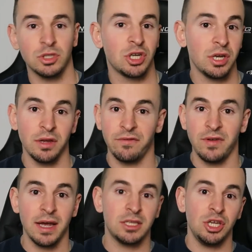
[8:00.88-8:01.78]
which could
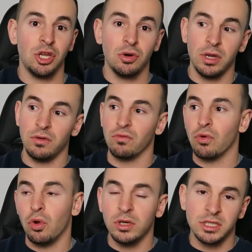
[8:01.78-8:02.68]
affect, you know, and
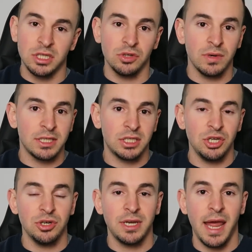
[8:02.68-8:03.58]
roll into the rest of
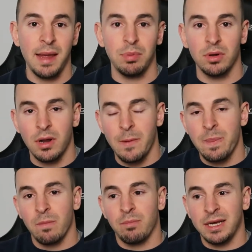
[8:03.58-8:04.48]
your day, but
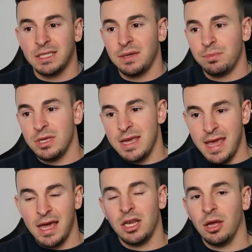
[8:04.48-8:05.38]
by simply
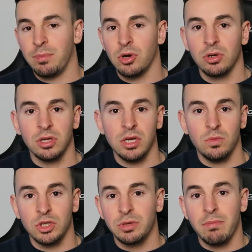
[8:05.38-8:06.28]
getting up early,
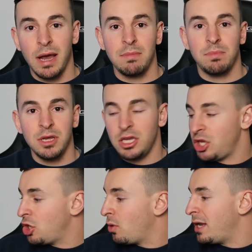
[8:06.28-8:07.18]
which might be,
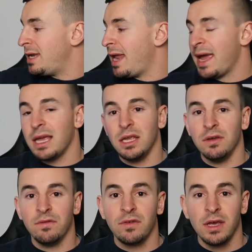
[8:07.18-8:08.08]
you know, a
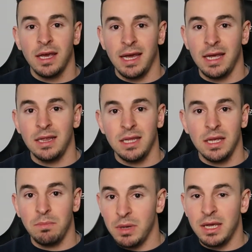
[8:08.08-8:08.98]
negative in
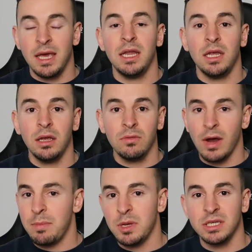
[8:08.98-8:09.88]
the beginning,
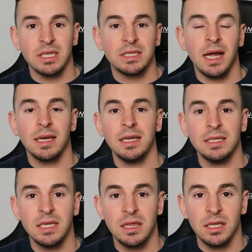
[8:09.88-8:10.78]
right? Because it's not an
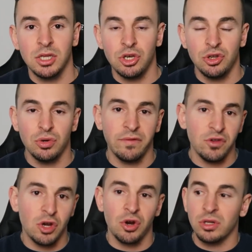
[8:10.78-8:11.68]
easy thing to do. If
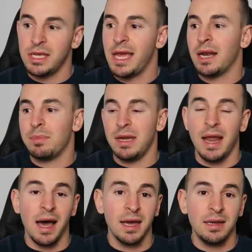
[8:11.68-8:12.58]
you currently get up at
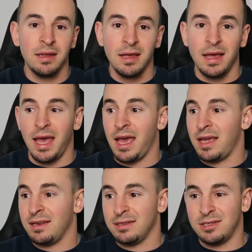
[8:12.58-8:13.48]
9
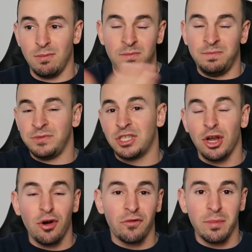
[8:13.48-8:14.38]
and to
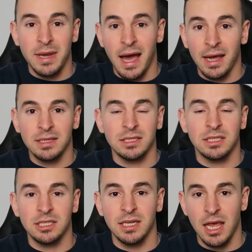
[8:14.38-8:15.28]
go from 9 to
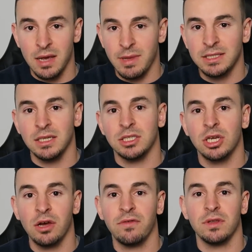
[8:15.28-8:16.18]
6 a.m., that's a
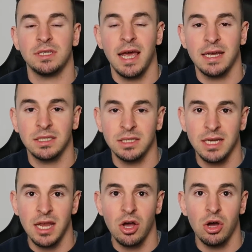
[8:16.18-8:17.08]
tough task to
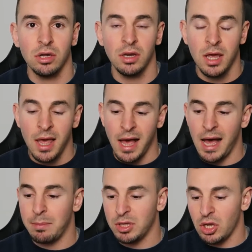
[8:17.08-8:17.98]
take on.
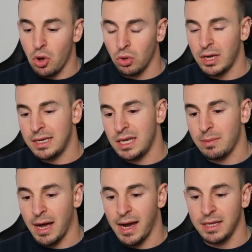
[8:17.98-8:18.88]
Uh, but the whole idea
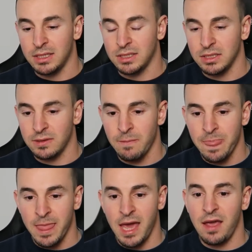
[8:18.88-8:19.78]
behind this is
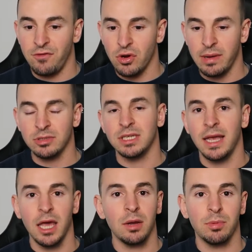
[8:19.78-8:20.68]
hey, if you're able to
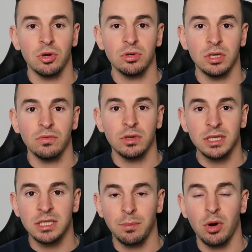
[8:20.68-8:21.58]
get up early,
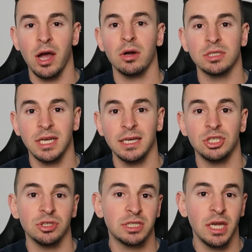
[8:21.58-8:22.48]
really to
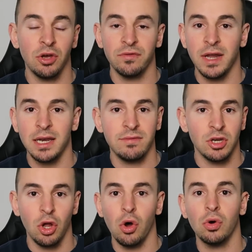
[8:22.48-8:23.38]
prioritize yourself, not
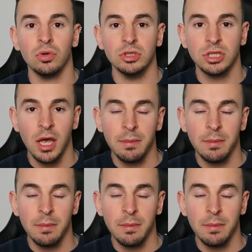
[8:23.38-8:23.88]
even goals,